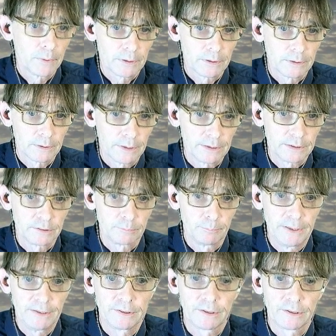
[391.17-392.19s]
But that is
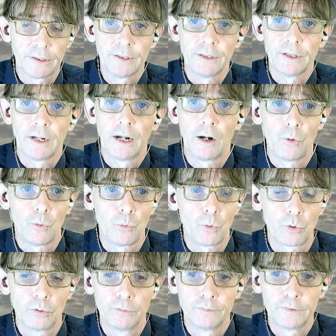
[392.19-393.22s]
basically how
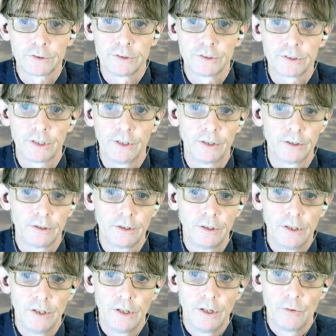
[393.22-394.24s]
conversions are done.
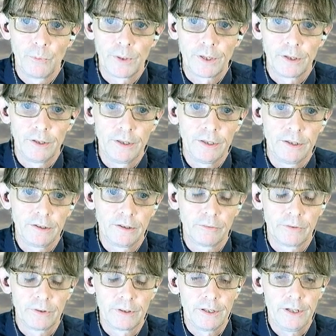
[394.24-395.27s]
We can
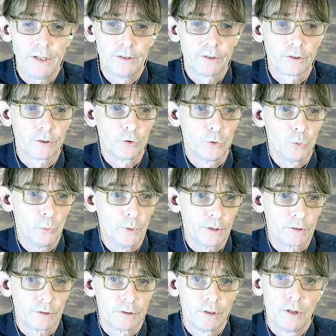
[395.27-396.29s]
either do
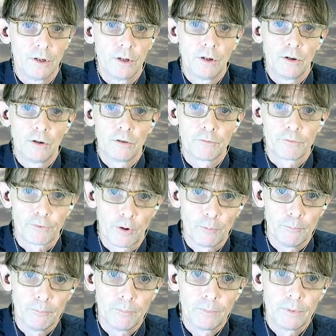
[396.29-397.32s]
it
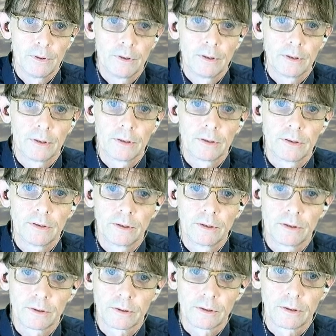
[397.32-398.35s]
from
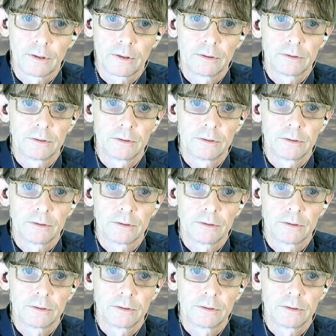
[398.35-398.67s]
the